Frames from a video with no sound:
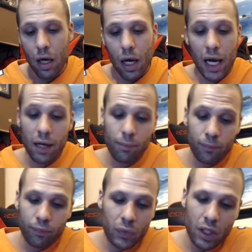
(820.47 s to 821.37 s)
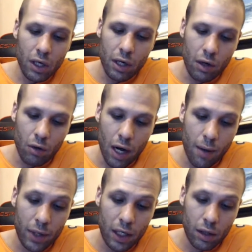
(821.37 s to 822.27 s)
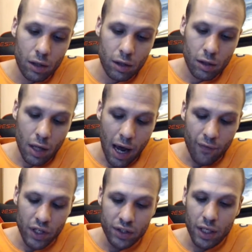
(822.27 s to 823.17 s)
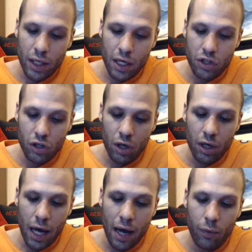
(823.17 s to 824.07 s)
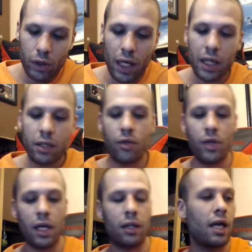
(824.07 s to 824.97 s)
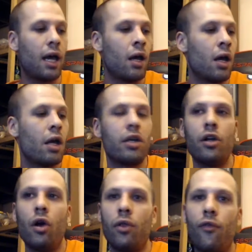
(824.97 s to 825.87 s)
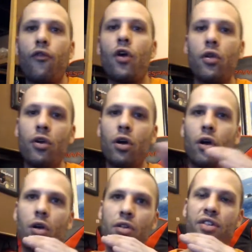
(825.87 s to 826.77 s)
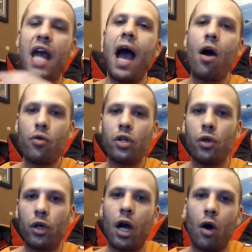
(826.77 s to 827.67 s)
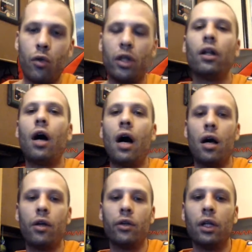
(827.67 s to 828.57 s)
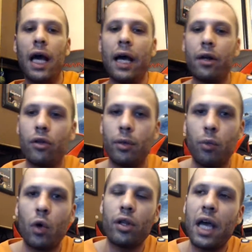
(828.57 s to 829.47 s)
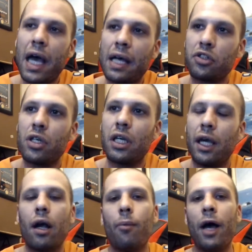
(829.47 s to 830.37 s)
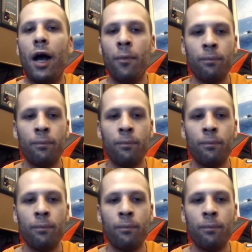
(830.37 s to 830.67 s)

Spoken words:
And, you know, I mean, obviously they should. I would like to think that, you know, the further down you go on the ladder, the more they actually care about,